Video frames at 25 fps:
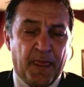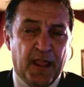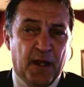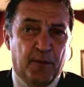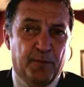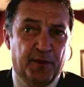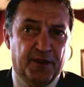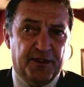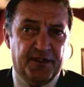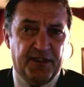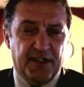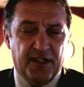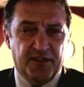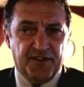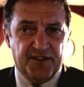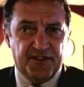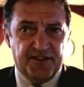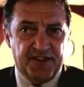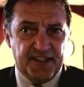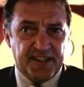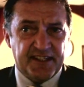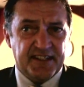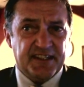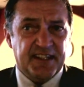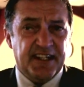But you know,
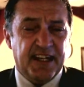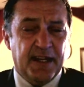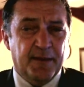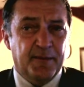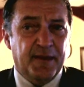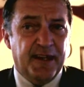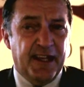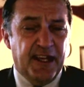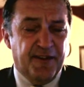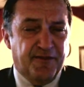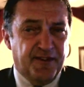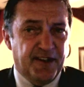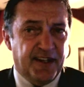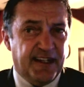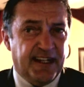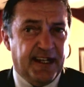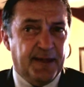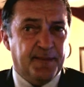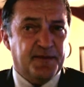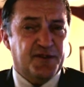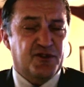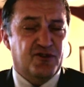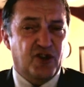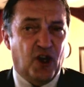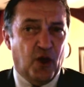this team, if it
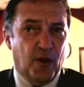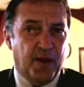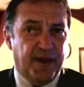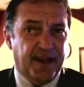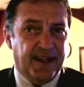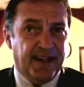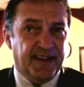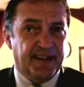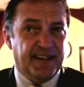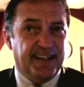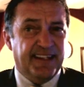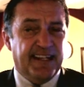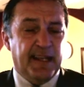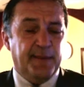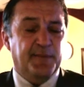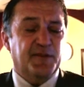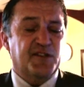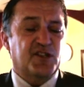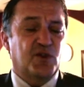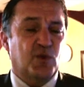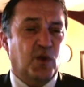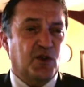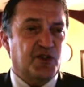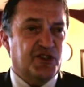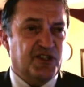keeps growing and then keep the
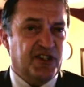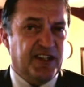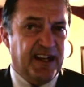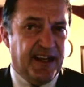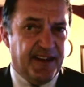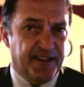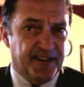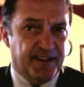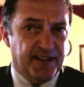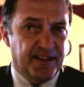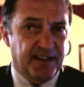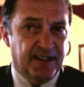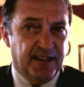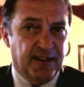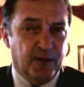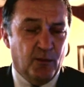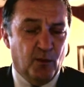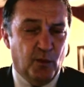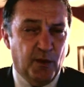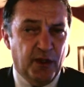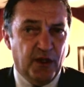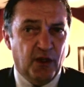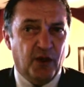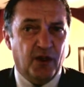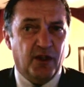squad together,
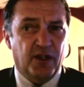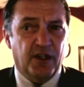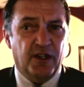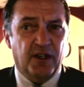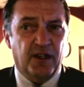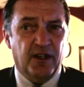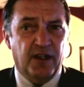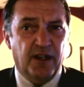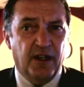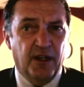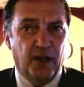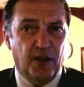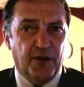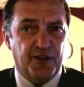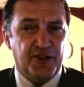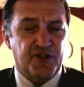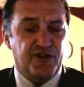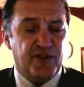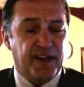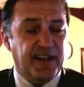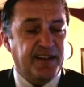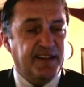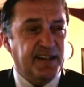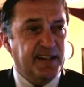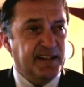we got a lot of
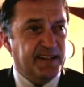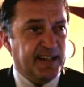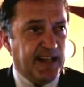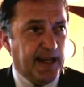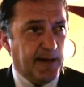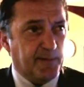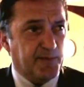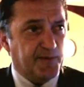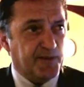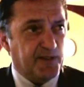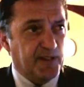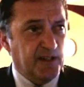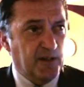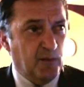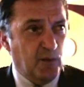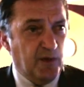strength in depth.